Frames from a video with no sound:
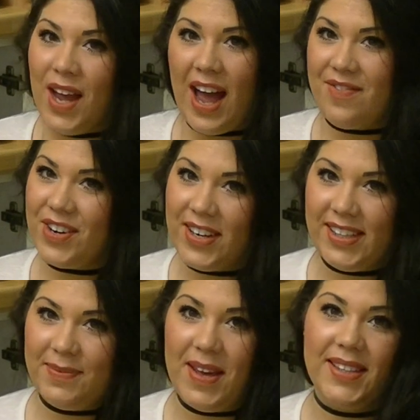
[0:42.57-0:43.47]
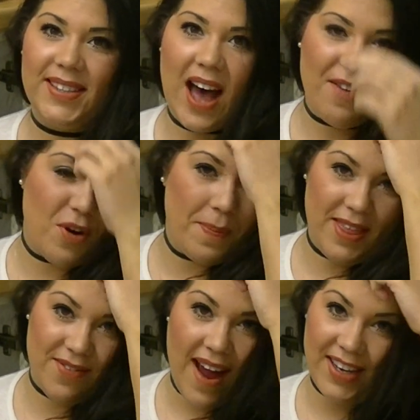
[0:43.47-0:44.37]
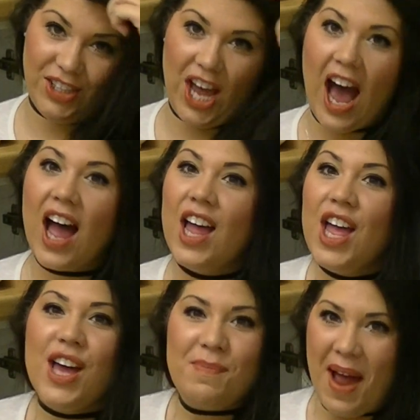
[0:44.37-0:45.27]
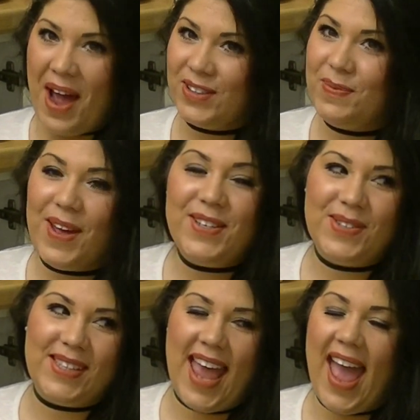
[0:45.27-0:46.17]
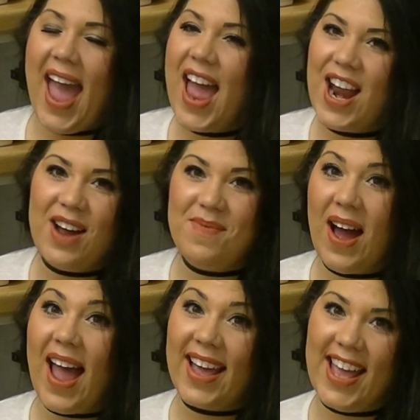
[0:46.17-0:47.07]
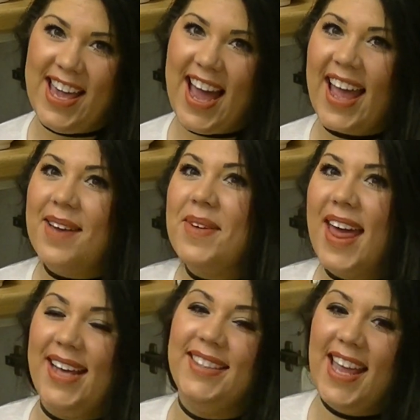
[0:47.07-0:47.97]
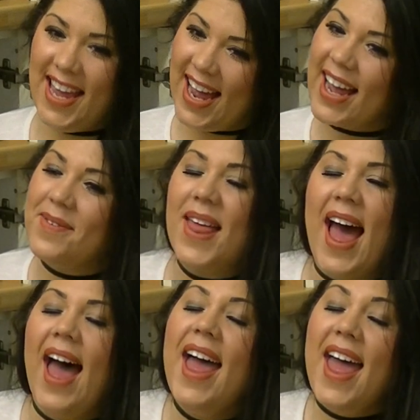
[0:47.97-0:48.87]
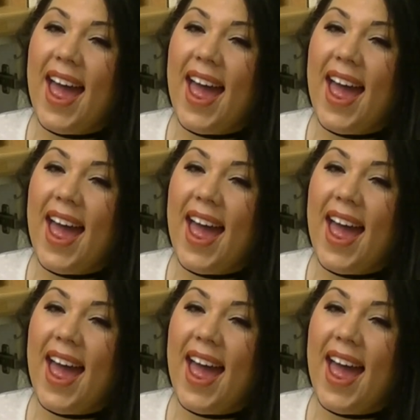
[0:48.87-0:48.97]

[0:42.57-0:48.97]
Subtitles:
over Christmas, like Robbie the Ranger, my husband, was here and I'm like, can you go and get me this? Can you go and get me that?